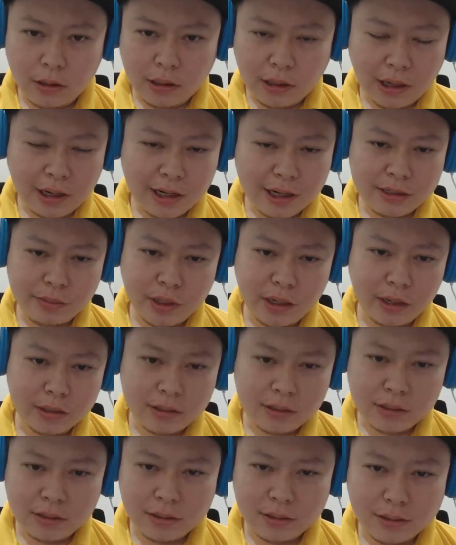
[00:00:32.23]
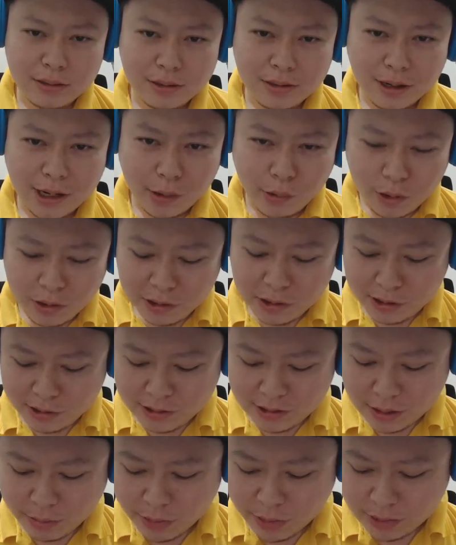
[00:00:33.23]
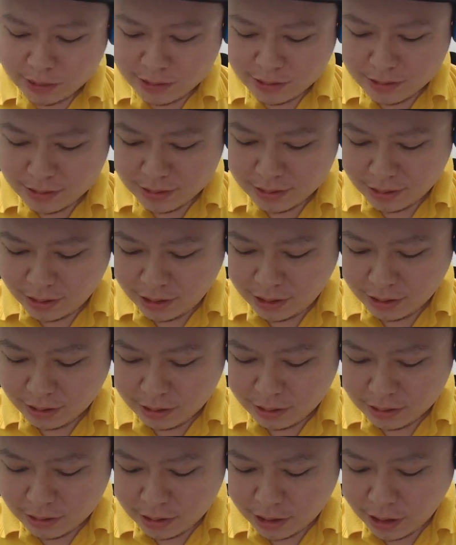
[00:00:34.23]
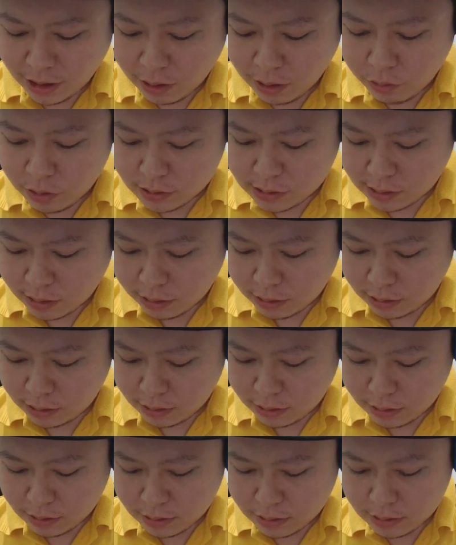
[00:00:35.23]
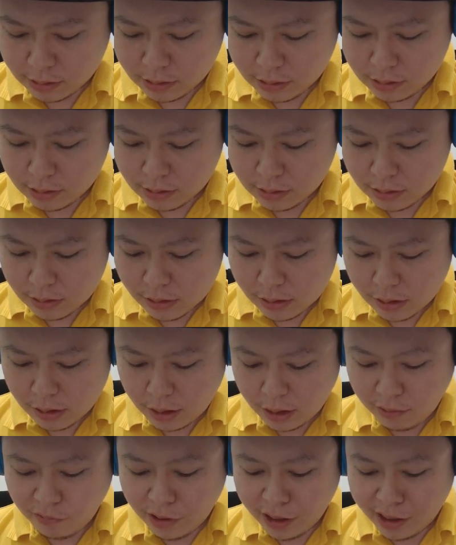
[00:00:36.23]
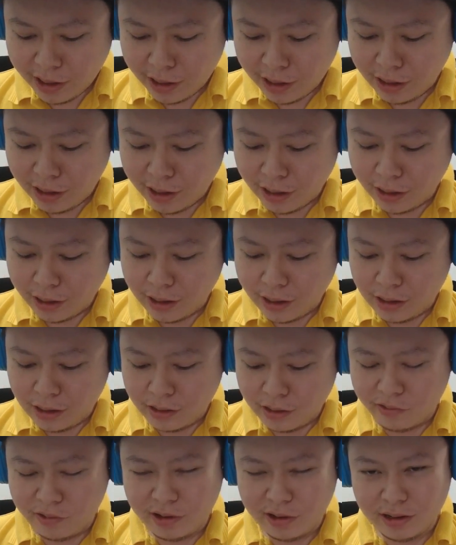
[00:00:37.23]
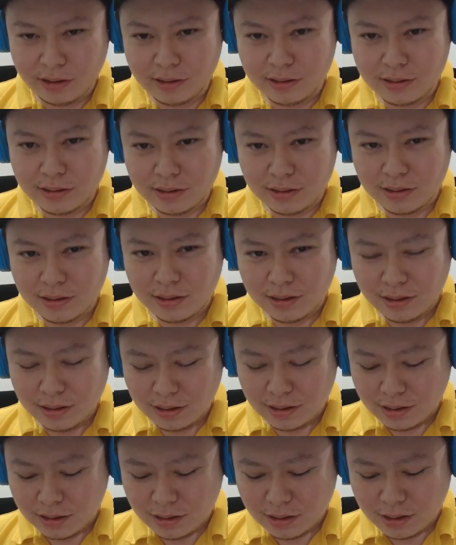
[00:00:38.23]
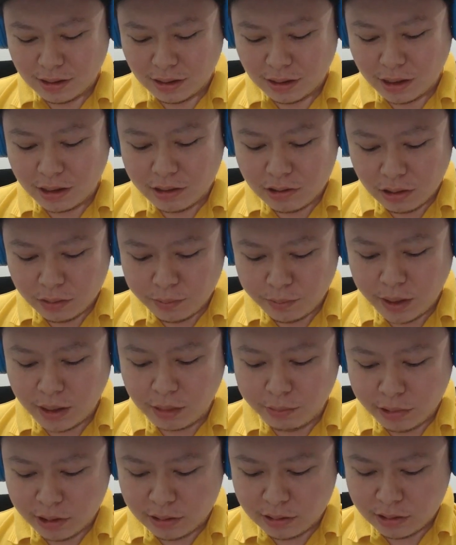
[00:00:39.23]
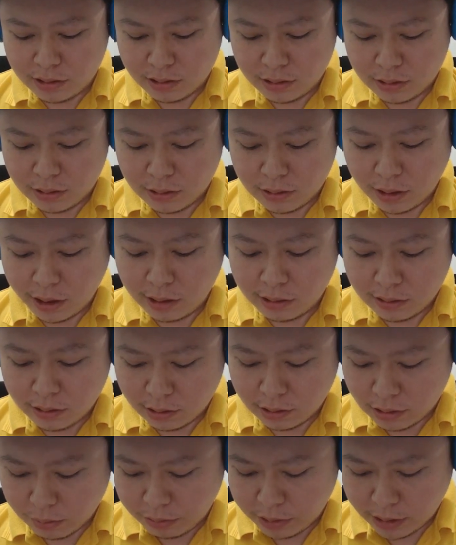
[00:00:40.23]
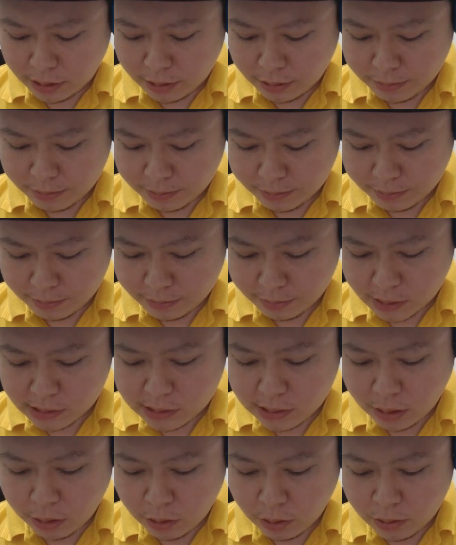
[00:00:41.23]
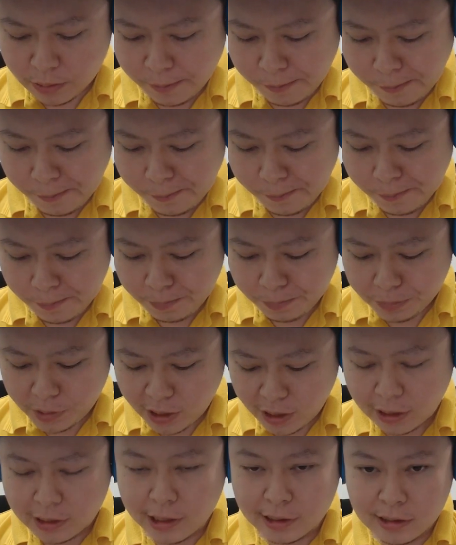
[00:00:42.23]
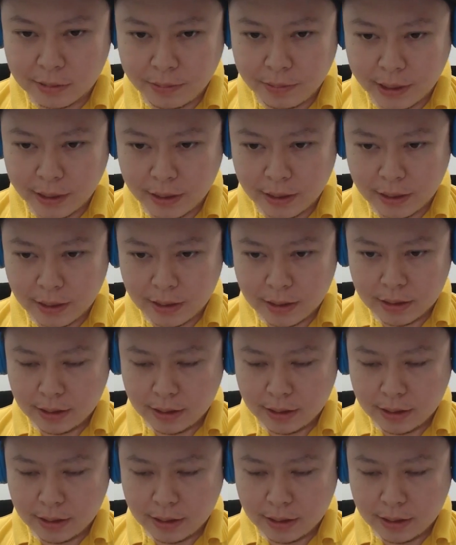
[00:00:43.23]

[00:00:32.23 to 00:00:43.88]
on the last minutes, I want to do summons here. Yeah, I want to scout here. If I can get any of these, I could be able to enter top ten. So yeah, that's the plan.